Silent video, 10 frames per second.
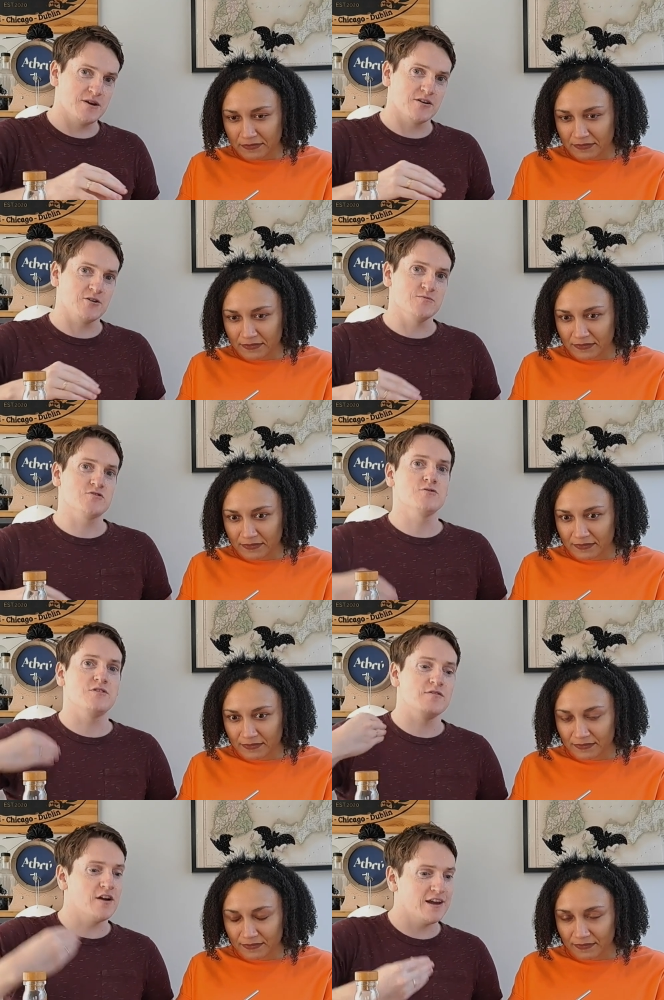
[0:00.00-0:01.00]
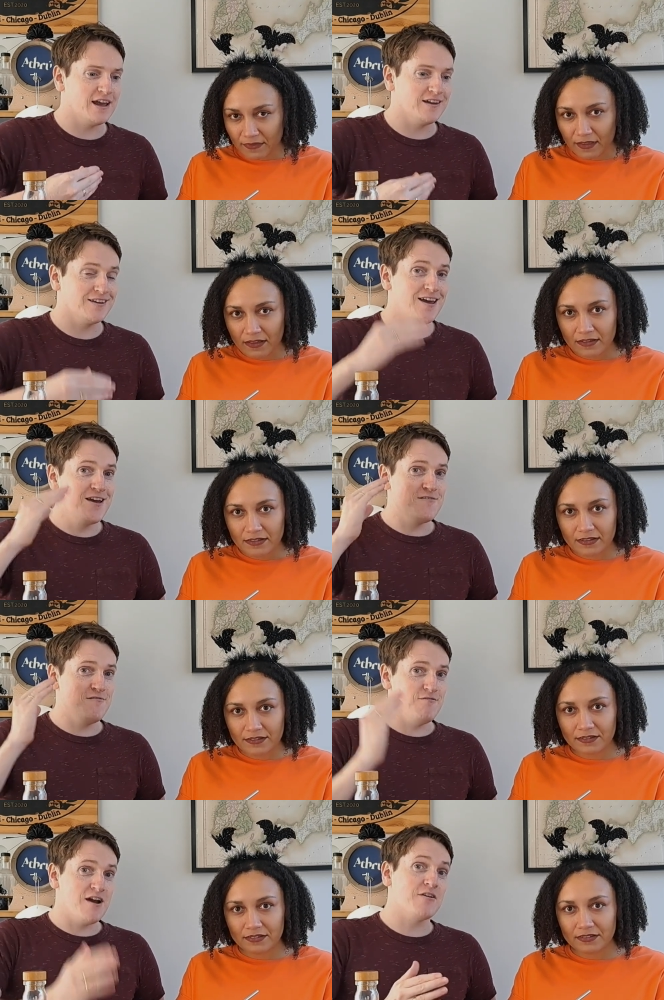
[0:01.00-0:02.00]
Speaker 1: beer comes through at the very end.
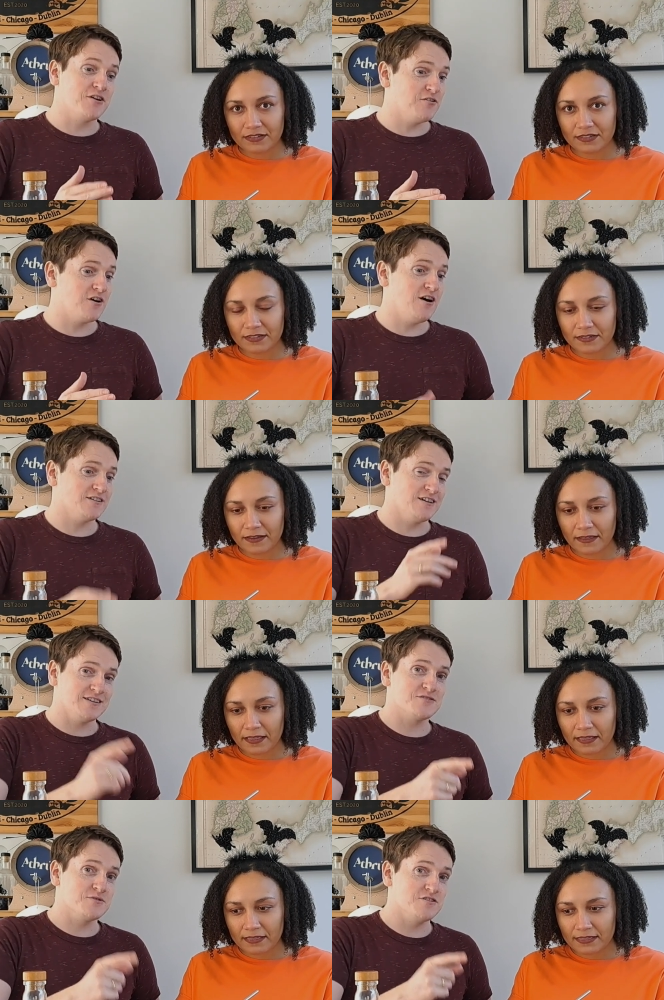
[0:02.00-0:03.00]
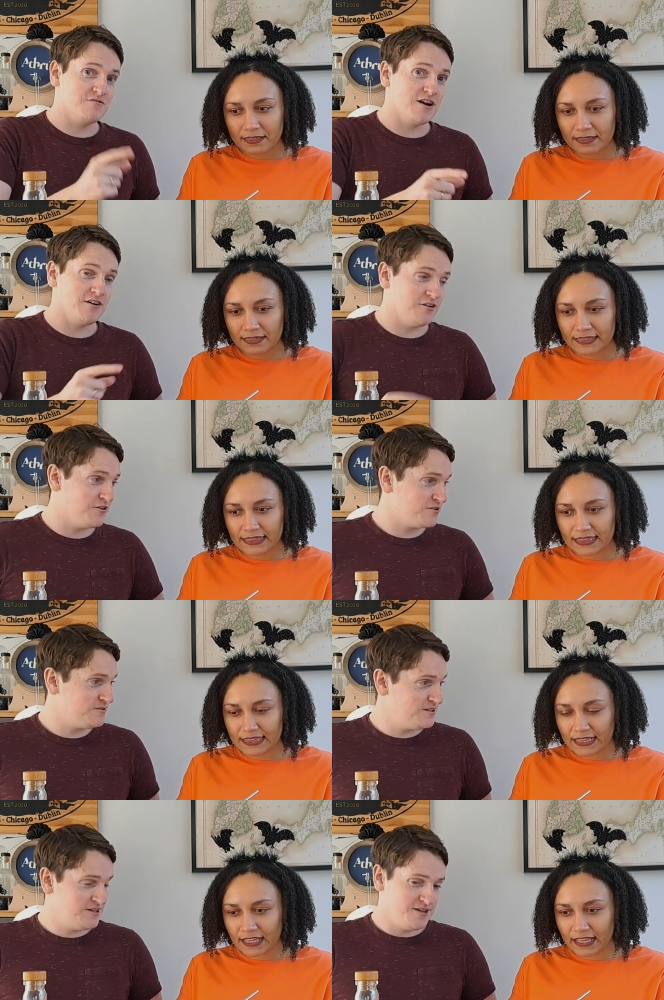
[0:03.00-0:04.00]
Very good cocktail. This one is very good
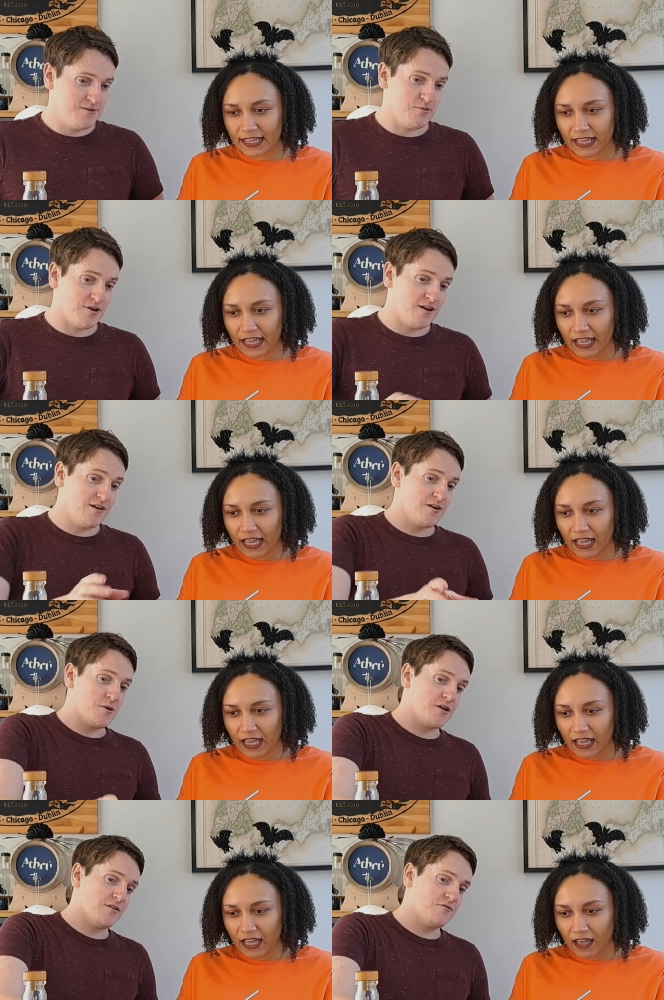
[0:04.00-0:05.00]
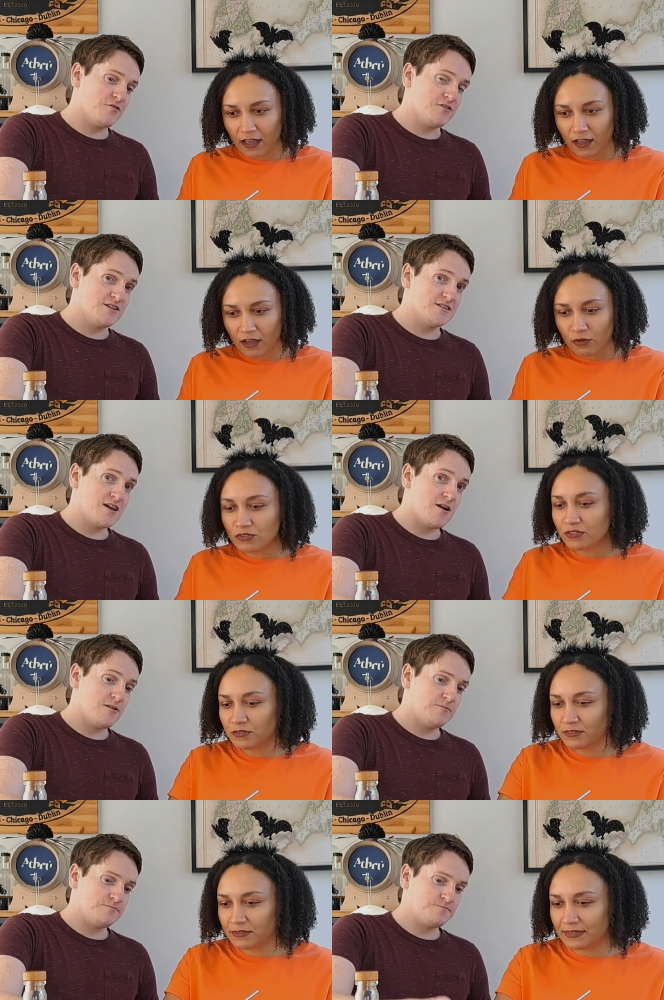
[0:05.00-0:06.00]
but I'm gonna go in for the Sarah.
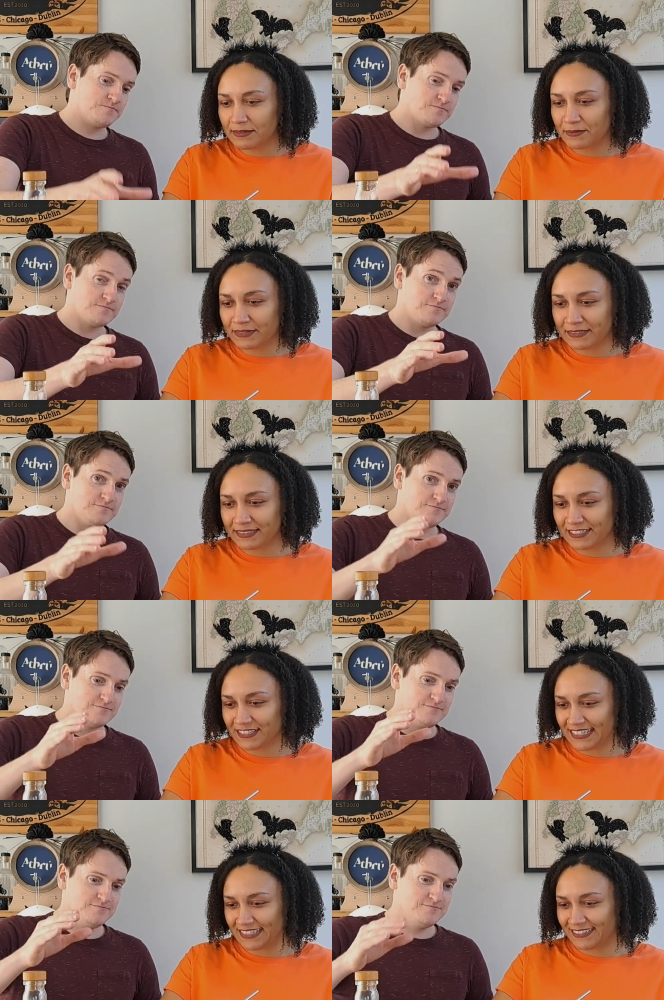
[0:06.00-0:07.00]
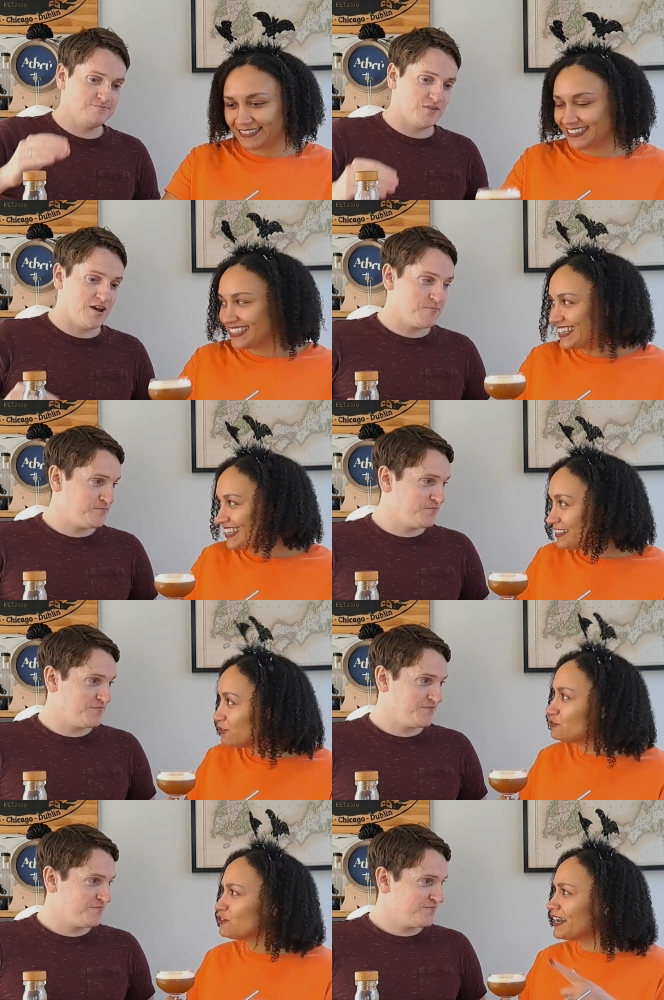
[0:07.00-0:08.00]
Well, no,
Speaker 2: no, no, no, no, try it. Okay.
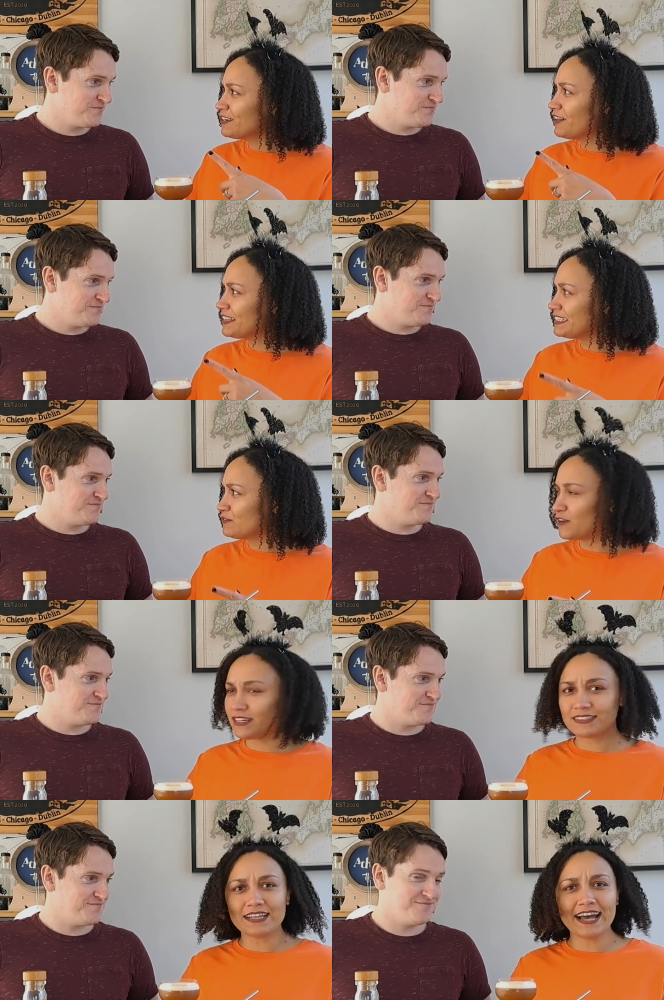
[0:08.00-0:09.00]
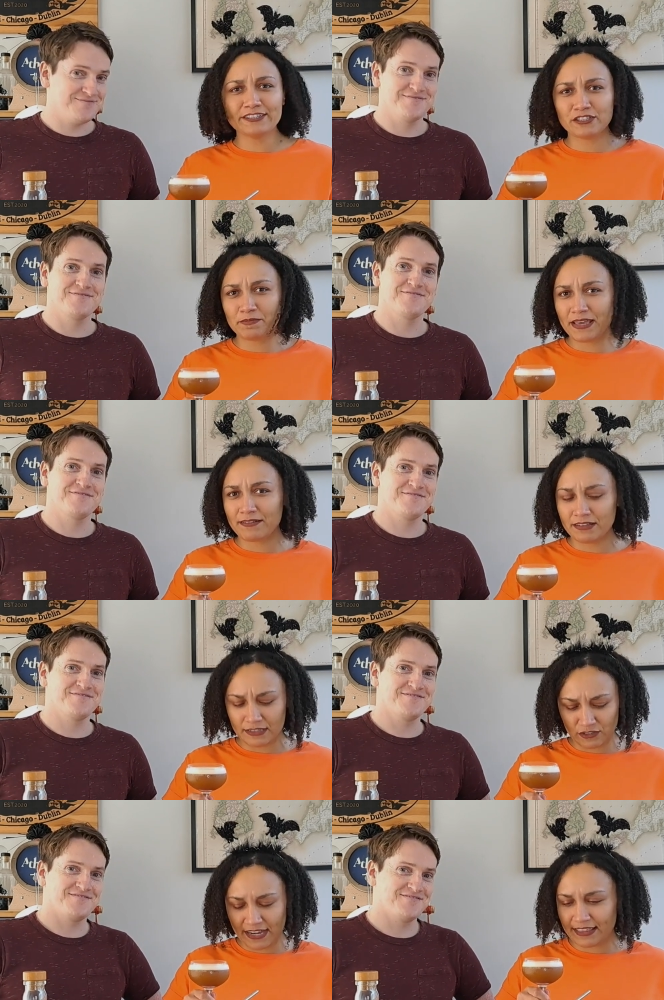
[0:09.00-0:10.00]
You tried all these first. I should be
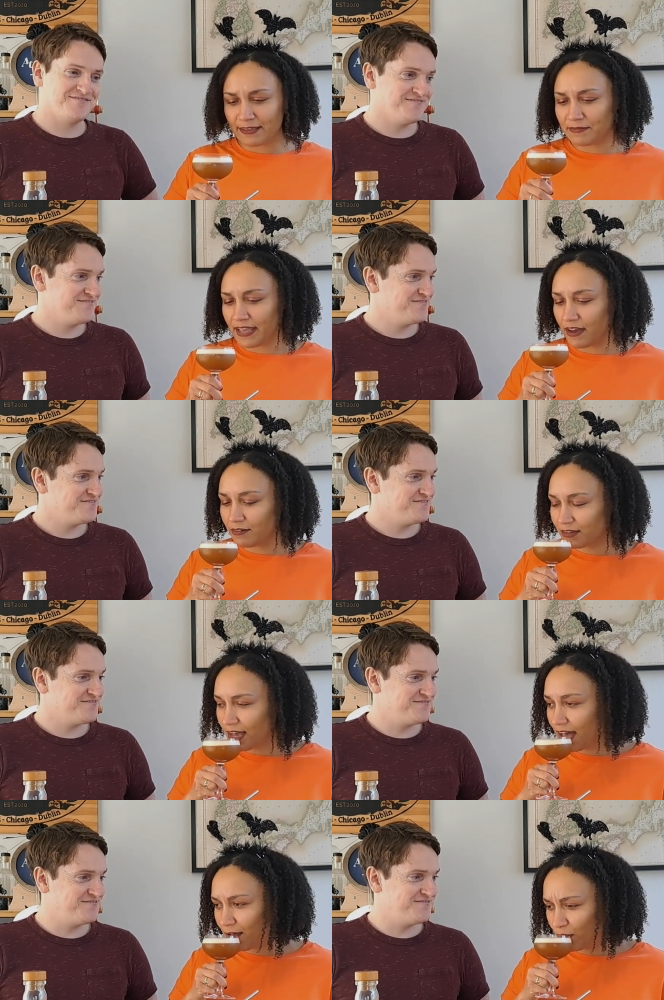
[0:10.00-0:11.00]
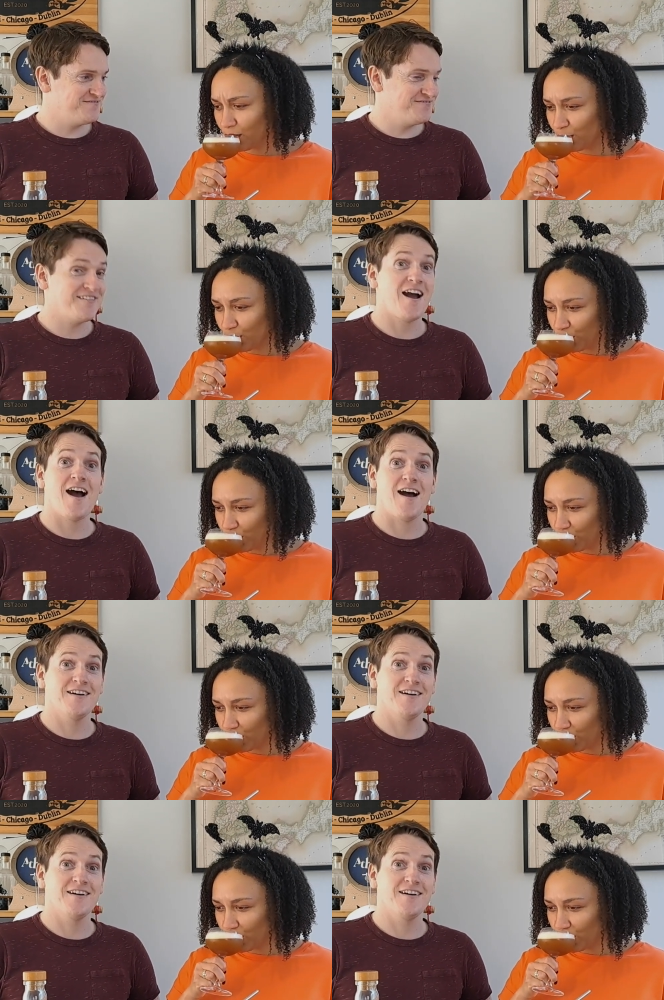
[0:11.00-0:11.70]
able to try them now. Ha. Huh.